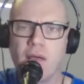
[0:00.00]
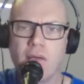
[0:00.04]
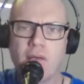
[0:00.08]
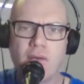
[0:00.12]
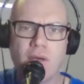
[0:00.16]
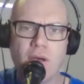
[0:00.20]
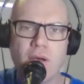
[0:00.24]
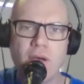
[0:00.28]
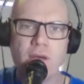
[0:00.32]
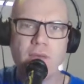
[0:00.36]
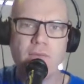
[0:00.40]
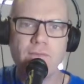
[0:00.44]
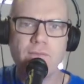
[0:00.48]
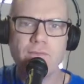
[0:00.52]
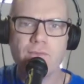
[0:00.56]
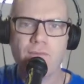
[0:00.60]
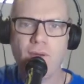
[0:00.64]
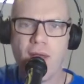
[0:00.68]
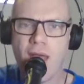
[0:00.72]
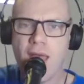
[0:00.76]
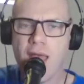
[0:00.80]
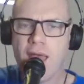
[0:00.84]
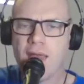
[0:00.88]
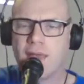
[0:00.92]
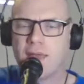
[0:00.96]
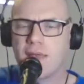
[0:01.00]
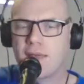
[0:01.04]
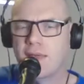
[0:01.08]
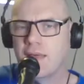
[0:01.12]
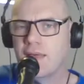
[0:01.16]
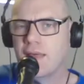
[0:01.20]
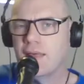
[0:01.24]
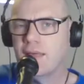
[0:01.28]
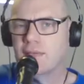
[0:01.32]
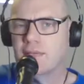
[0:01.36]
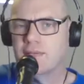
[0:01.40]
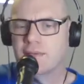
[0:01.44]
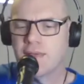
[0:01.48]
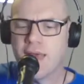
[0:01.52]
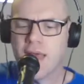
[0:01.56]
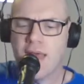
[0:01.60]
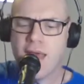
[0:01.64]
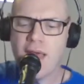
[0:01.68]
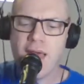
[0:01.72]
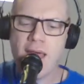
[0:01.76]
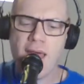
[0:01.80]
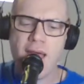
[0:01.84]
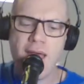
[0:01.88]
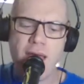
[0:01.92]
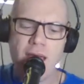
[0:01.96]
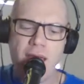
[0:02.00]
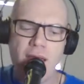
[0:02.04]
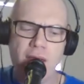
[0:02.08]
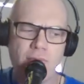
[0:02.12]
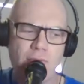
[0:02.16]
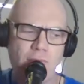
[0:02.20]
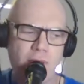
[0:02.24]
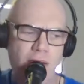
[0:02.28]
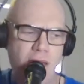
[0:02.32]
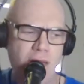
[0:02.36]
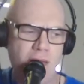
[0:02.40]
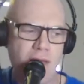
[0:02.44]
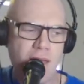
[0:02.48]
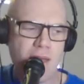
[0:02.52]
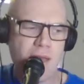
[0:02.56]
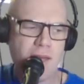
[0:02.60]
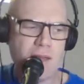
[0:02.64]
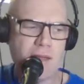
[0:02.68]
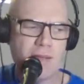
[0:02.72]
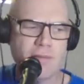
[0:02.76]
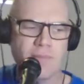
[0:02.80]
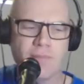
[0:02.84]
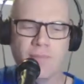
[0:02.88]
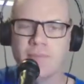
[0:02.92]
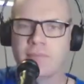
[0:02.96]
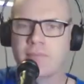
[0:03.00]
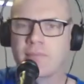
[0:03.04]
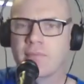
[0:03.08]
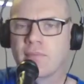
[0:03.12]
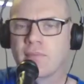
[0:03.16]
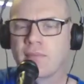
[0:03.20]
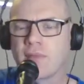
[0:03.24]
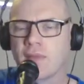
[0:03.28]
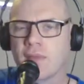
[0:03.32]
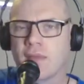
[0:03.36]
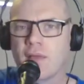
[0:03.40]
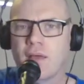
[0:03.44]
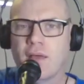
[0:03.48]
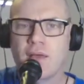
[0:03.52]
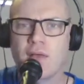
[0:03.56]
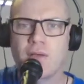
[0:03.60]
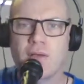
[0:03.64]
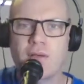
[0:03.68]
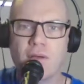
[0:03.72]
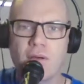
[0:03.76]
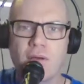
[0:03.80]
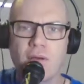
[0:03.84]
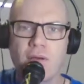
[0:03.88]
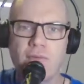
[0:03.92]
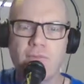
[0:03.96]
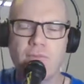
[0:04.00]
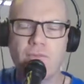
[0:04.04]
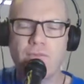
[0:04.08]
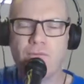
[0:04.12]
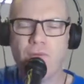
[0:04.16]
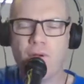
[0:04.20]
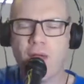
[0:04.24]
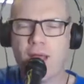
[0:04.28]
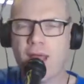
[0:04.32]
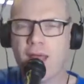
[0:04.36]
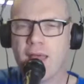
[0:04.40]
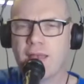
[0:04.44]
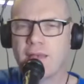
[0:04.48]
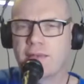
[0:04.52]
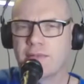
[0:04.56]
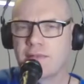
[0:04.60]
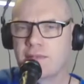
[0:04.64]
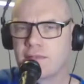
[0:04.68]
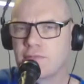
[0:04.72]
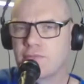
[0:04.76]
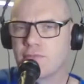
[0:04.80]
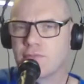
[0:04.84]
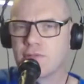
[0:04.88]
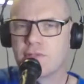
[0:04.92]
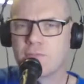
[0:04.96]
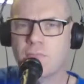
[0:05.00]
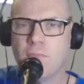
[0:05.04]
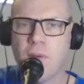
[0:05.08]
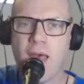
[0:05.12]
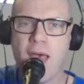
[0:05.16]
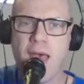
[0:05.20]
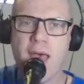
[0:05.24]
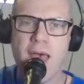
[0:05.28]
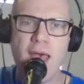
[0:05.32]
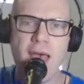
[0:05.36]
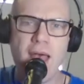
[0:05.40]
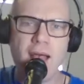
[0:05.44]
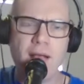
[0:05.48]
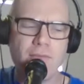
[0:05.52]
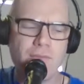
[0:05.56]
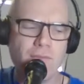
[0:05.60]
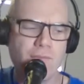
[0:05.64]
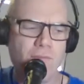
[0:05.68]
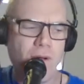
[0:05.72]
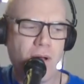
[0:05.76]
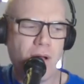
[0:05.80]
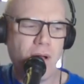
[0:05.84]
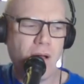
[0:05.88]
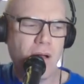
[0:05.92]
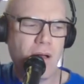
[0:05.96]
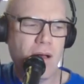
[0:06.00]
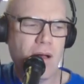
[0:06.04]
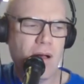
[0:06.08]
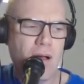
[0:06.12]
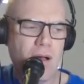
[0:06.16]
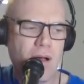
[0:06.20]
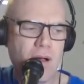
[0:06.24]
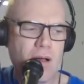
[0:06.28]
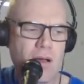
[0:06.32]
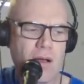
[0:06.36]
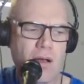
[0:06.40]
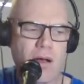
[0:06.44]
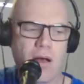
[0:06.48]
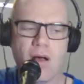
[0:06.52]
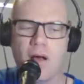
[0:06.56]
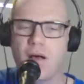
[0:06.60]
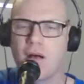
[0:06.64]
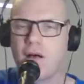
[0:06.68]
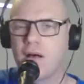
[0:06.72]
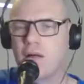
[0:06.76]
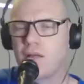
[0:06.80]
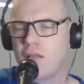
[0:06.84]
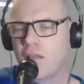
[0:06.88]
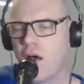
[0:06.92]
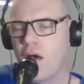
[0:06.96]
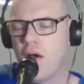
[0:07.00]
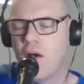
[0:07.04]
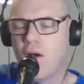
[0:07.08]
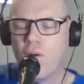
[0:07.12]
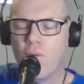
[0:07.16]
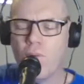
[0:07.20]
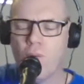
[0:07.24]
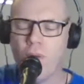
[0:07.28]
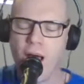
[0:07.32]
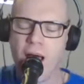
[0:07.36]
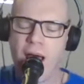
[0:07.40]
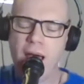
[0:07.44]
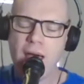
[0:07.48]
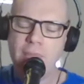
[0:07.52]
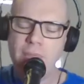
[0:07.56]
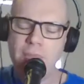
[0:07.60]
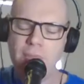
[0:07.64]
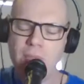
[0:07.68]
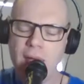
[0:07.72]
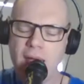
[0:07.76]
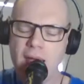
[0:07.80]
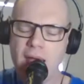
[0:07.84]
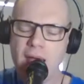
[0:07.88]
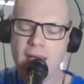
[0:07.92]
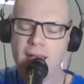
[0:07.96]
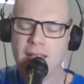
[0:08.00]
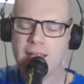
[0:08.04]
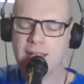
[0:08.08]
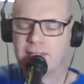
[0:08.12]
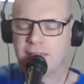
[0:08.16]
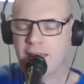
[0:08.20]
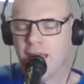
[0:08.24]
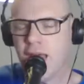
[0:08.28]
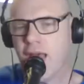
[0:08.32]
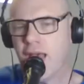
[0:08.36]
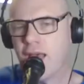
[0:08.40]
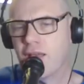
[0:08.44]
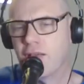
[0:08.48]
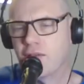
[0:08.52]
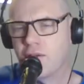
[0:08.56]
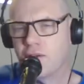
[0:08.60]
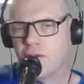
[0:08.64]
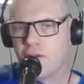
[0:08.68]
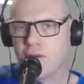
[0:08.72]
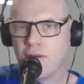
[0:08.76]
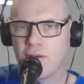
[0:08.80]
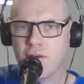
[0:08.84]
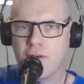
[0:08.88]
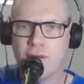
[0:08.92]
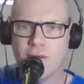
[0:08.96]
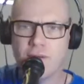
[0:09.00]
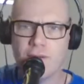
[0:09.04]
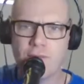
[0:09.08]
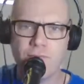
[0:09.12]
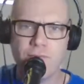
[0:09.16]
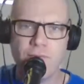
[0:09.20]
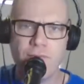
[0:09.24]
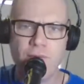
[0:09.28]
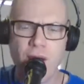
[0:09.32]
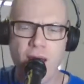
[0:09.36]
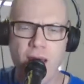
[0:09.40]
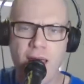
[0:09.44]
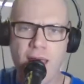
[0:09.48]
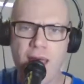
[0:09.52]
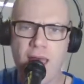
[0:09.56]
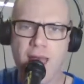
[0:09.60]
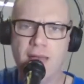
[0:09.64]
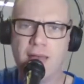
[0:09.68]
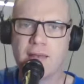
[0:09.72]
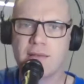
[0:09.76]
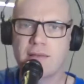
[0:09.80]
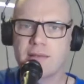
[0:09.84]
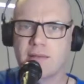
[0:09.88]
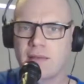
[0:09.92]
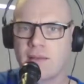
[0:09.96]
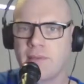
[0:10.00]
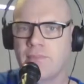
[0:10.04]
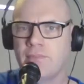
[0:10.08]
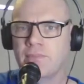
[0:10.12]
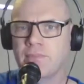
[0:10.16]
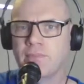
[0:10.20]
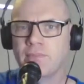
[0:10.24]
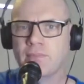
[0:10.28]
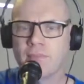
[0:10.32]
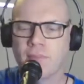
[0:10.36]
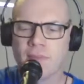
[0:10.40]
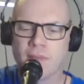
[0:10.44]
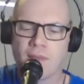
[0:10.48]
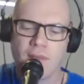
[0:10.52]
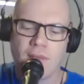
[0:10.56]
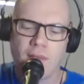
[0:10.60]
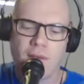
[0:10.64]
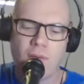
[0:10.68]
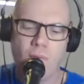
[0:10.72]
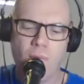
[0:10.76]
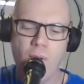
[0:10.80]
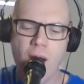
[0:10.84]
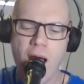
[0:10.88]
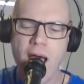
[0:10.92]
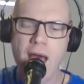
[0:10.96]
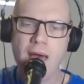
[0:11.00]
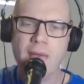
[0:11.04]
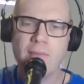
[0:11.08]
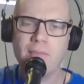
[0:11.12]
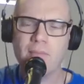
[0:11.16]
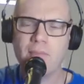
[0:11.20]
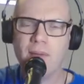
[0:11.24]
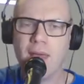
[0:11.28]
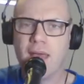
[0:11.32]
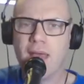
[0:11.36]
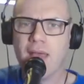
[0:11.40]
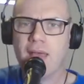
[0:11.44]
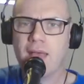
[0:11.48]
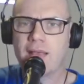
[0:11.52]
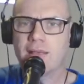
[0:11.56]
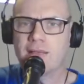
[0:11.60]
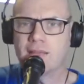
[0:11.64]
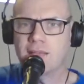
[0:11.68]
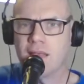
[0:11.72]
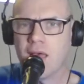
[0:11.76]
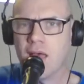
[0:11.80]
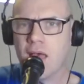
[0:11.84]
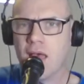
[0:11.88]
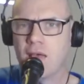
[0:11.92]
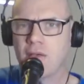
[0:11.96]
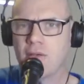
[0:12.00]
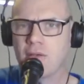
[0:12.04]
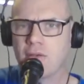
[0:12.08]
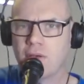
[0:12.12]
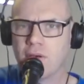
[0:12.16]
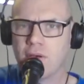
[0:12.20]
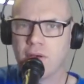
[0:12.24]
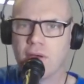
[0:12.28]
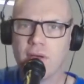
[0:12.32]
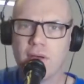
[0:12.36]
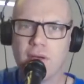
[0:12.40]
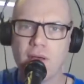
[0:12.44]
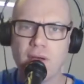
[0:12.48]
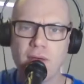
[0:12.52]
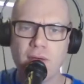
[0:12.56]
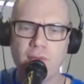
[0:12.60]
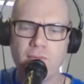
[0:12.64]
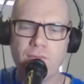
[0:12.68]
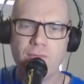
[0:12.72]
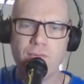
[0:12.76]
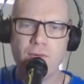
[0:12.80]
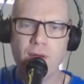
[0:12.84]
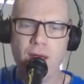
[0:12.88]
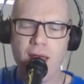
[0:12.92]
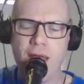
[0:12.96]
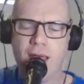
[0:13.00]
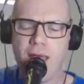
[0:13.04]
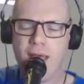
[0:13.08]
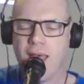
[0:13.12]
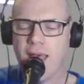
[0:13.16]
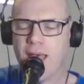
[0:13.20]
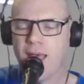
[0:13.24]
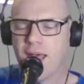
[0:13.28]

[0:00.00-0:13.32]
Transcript: Good friend is caring. Good friend is respectful. What makes a good friend? What makes a good friend?